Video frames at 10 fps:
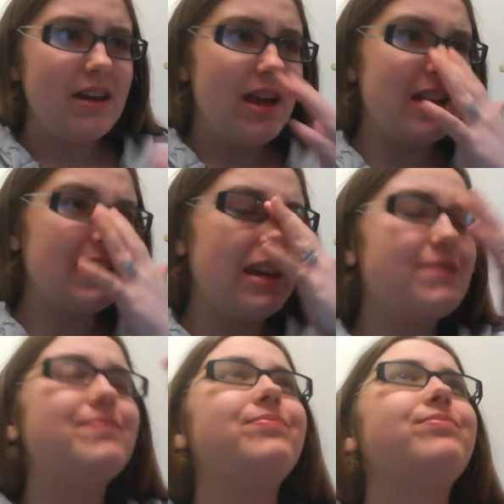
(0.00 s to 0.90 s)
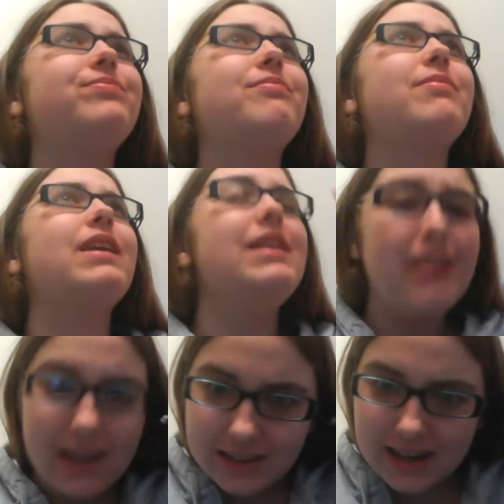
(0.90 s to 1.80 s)
It's like
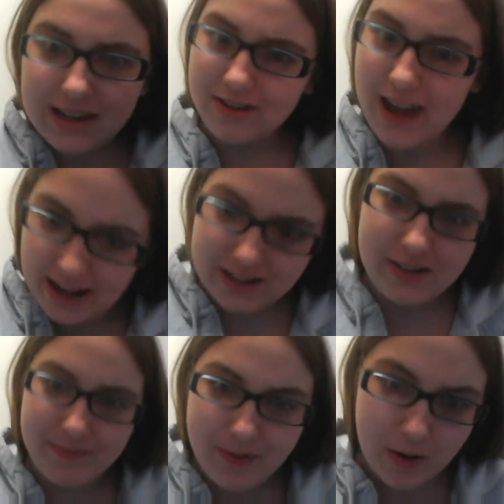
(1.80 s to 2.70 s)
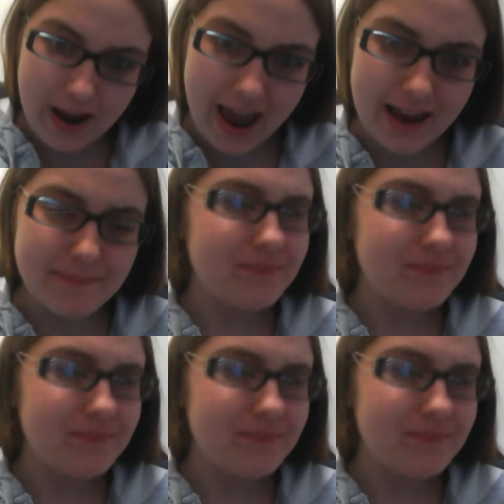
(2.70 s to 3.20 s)
the internet, okay?